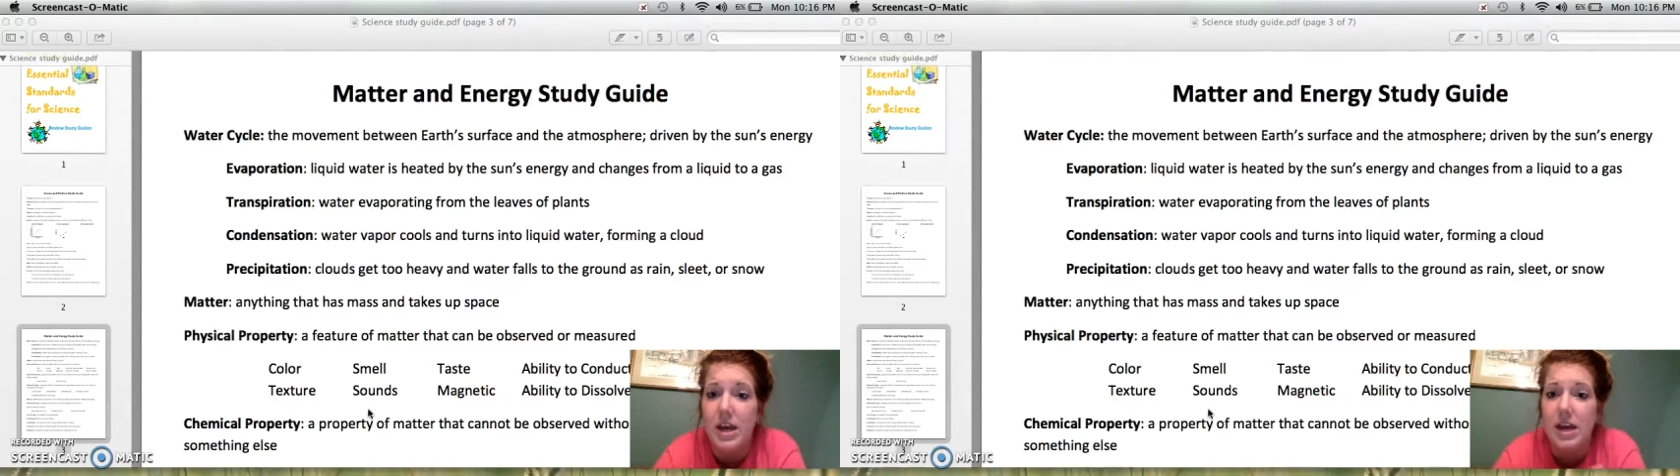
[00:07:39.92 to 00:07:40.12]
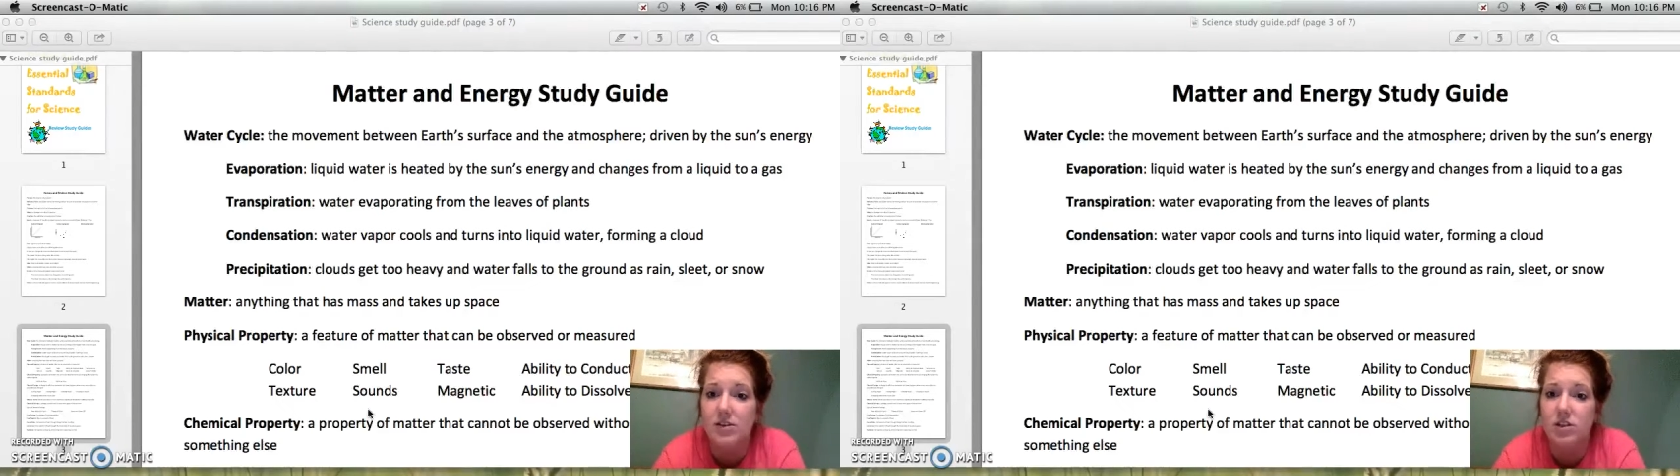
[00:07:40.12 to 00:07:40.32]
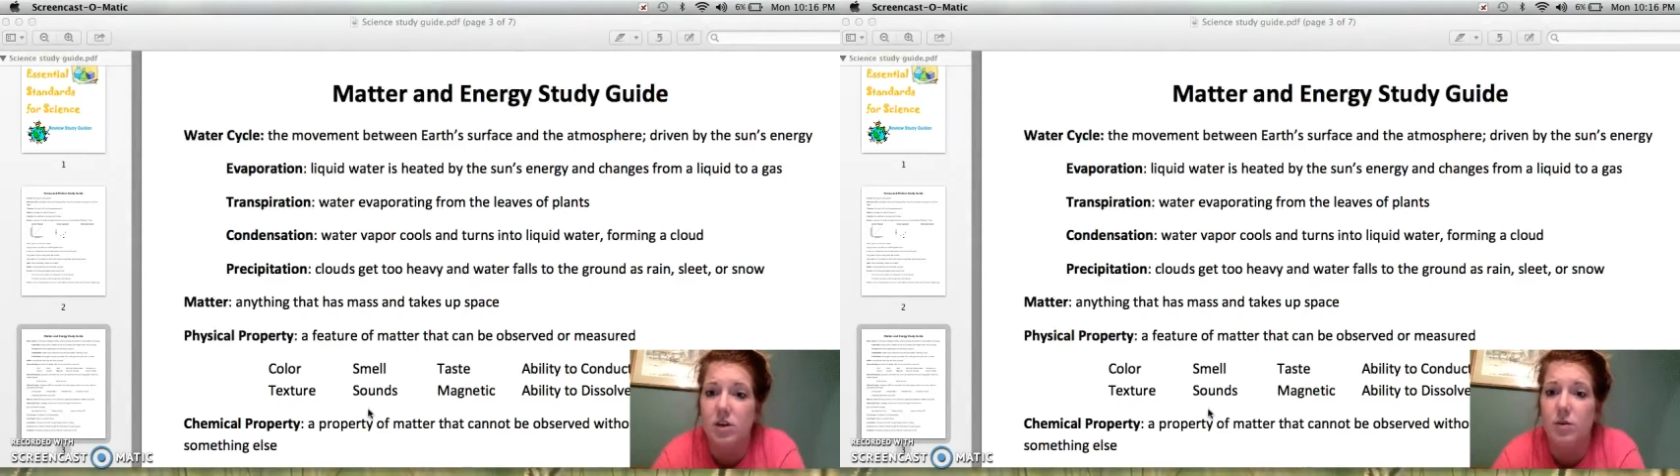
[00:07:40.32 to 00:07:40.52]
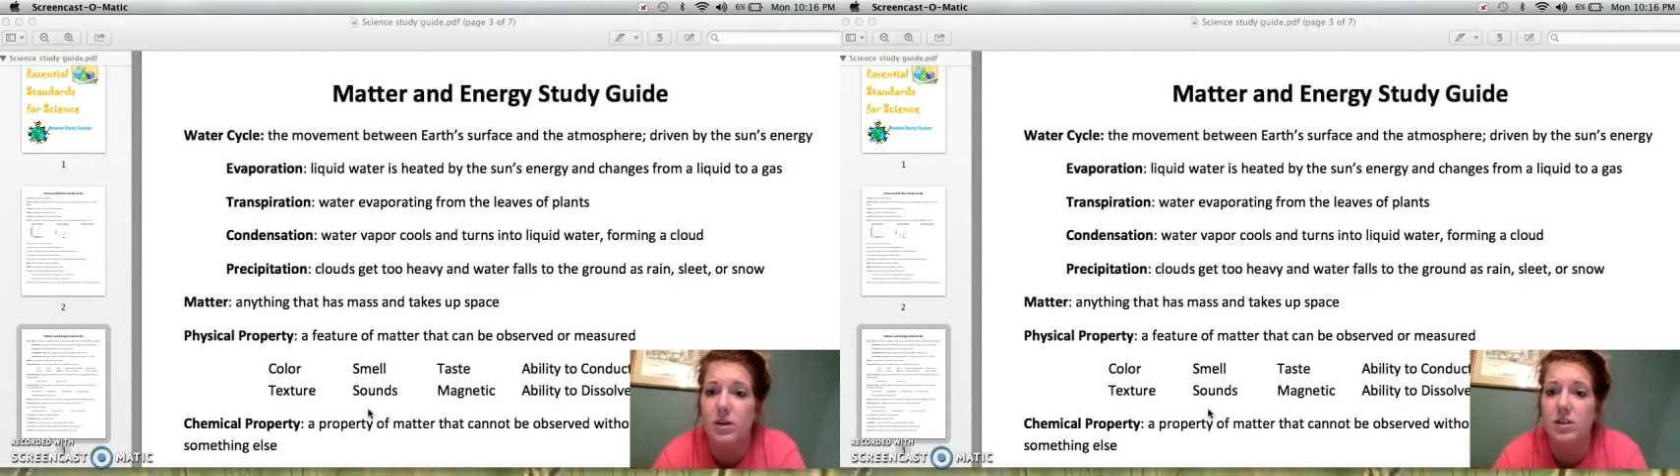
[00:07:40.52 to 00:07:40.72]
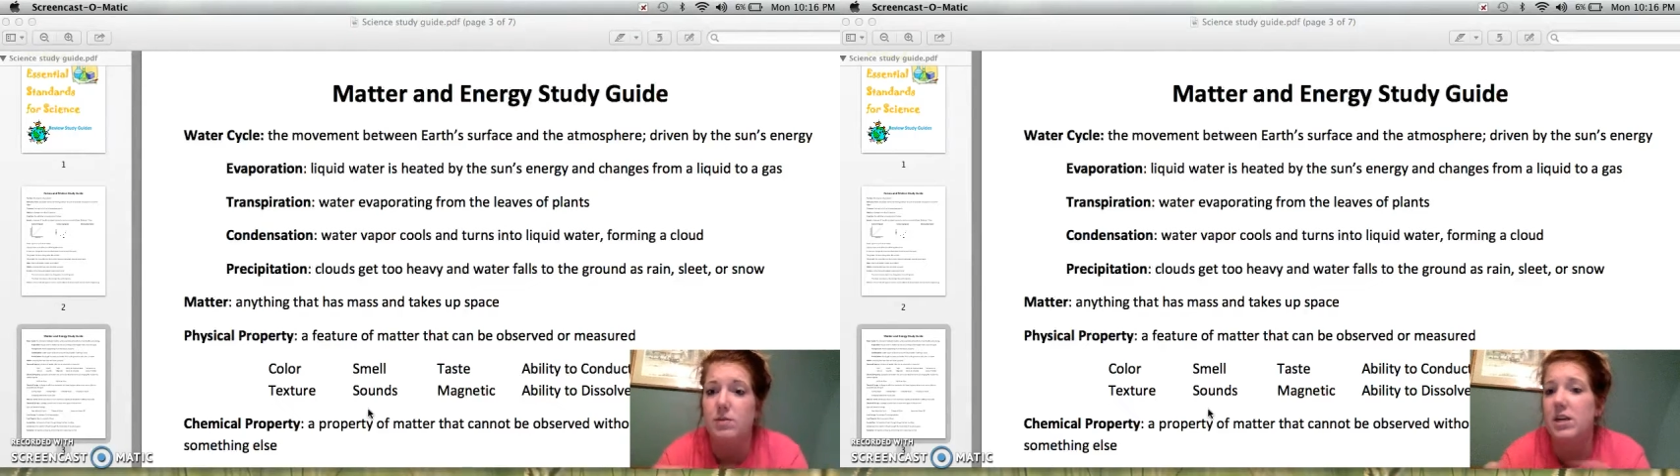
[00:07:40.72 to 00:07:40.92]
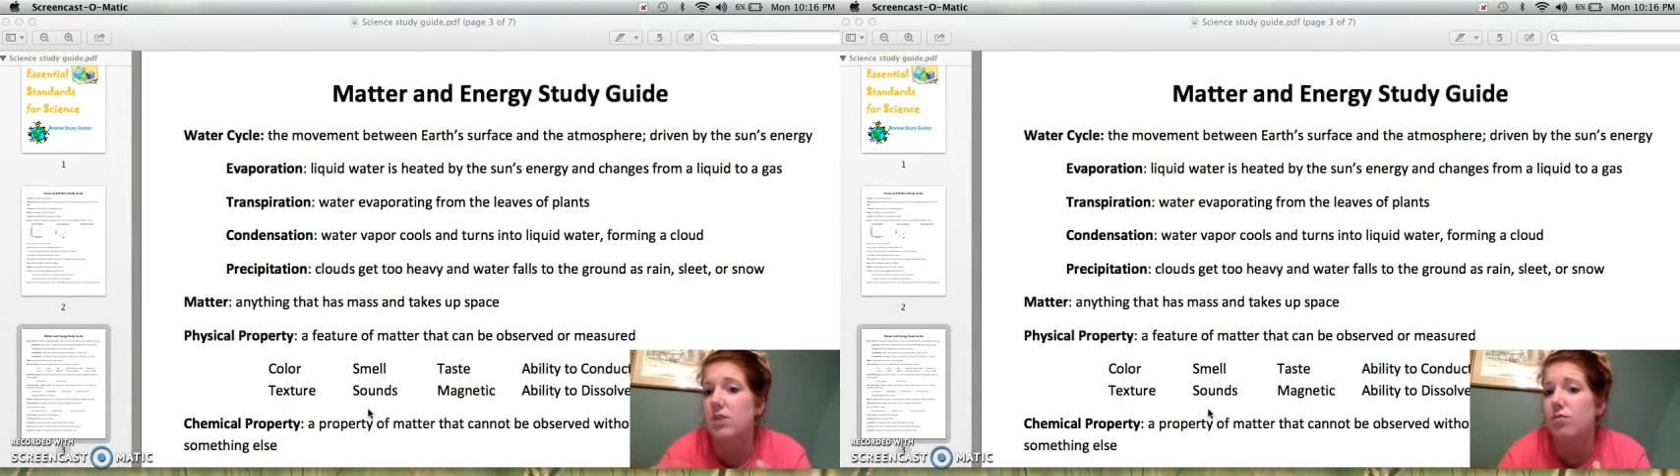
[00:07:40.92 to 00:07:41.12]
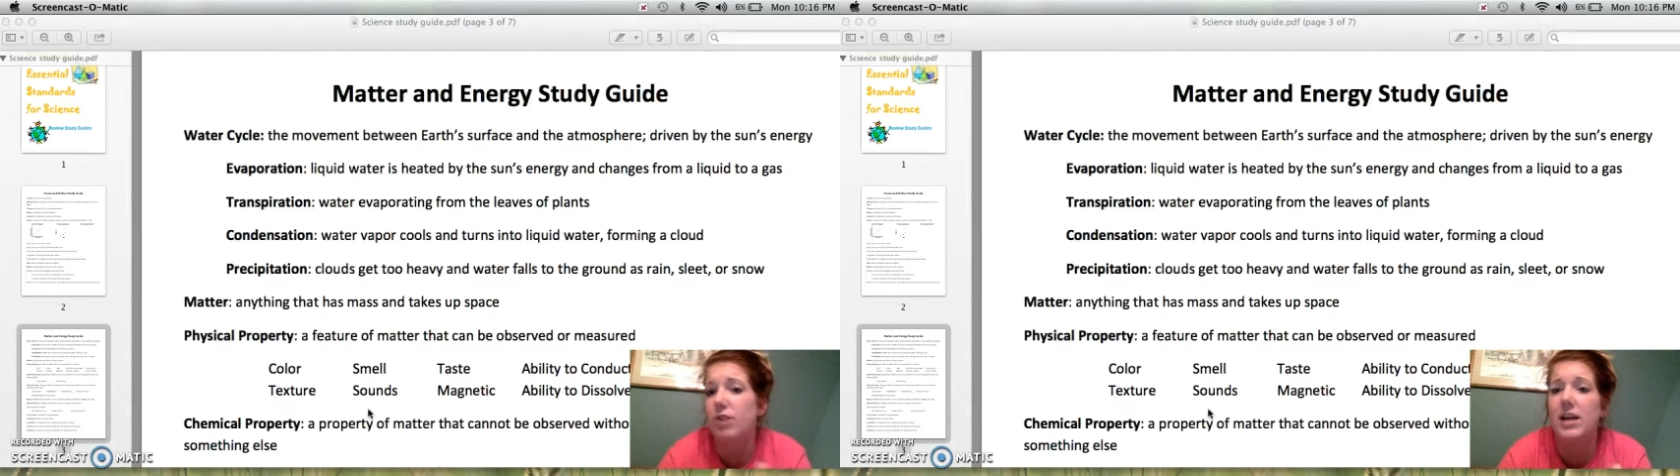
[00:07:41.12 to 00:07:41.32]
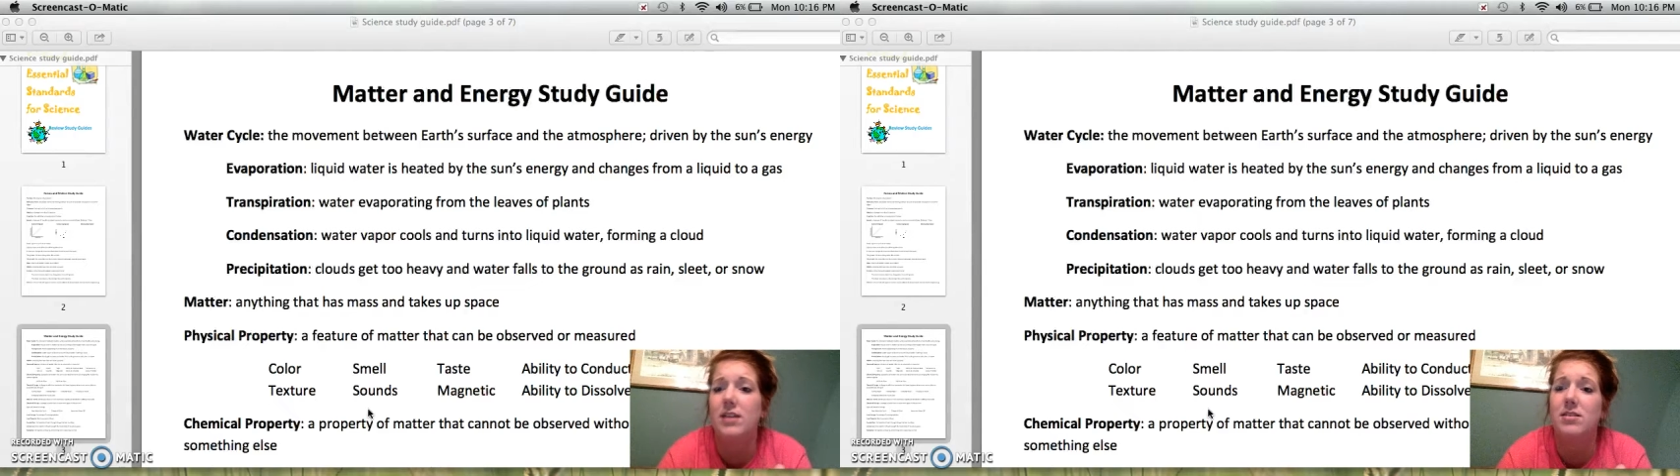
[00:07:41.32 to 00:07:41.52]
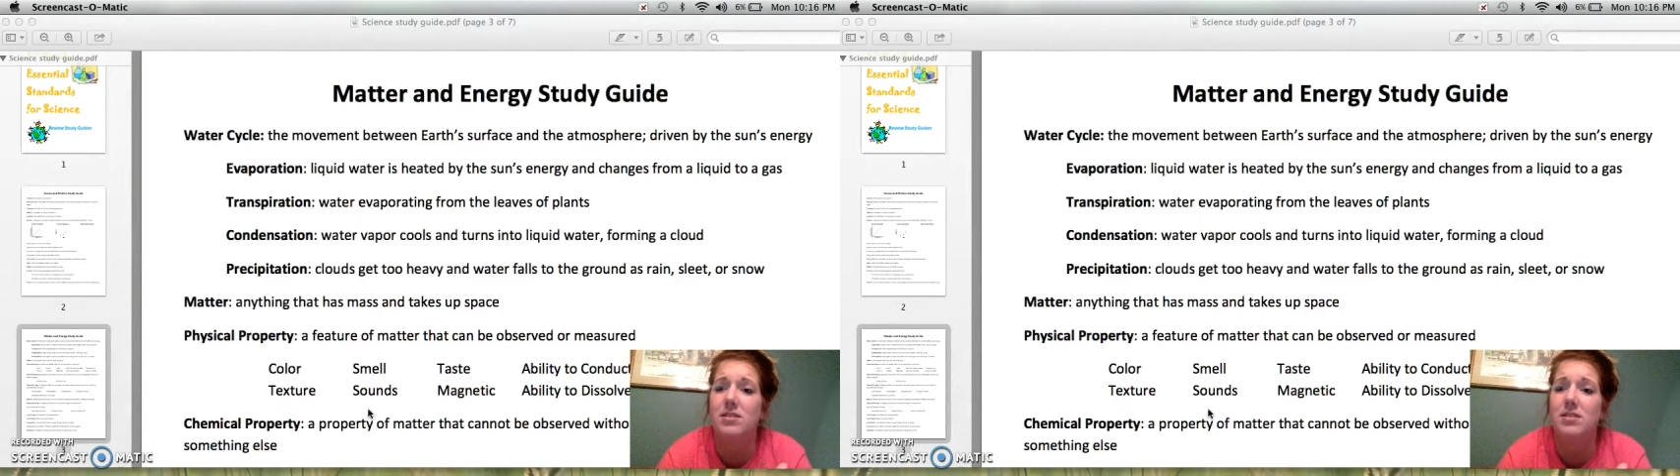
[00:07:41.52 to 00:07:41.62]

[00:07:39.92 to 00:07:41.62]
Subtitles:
is going to be in rain,